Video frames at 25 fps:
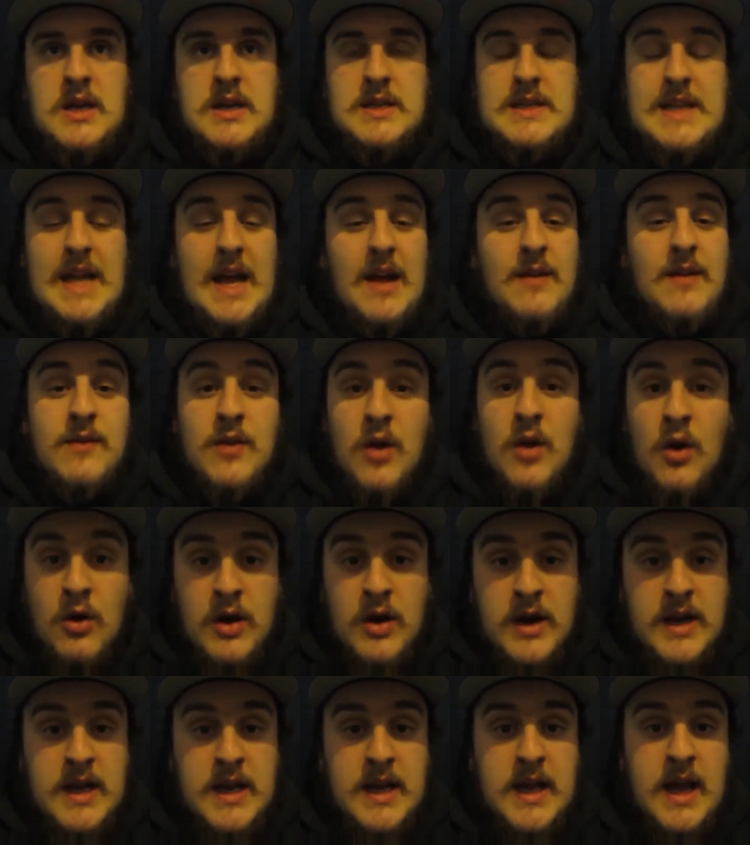start
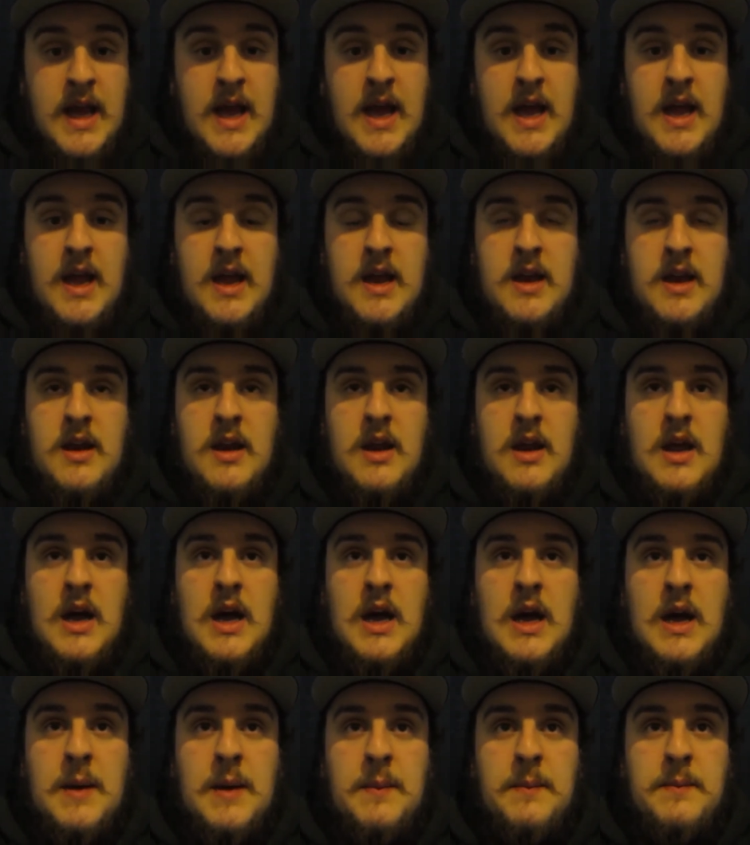vlogging
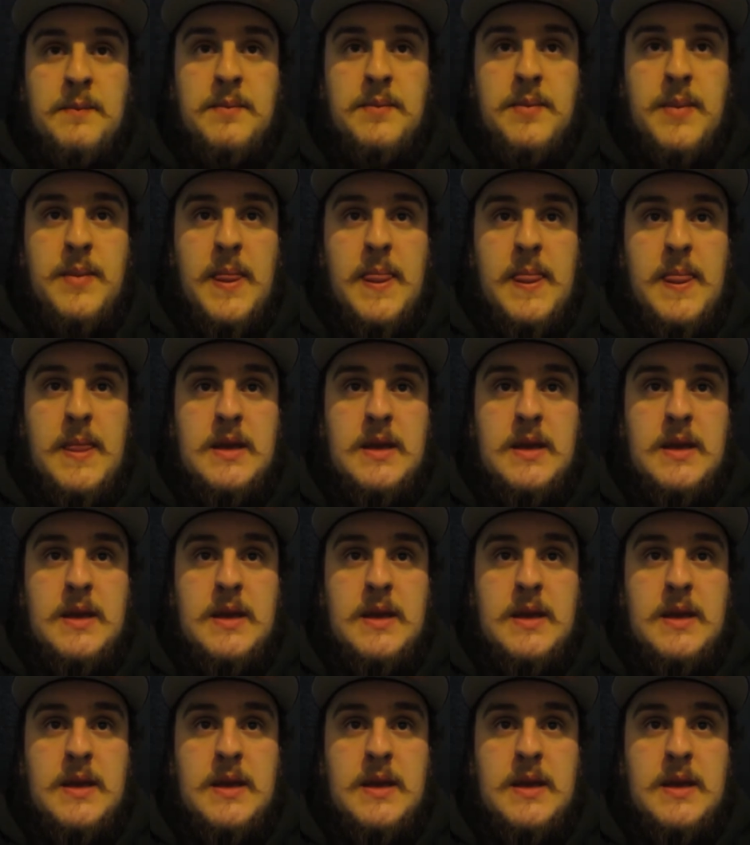again,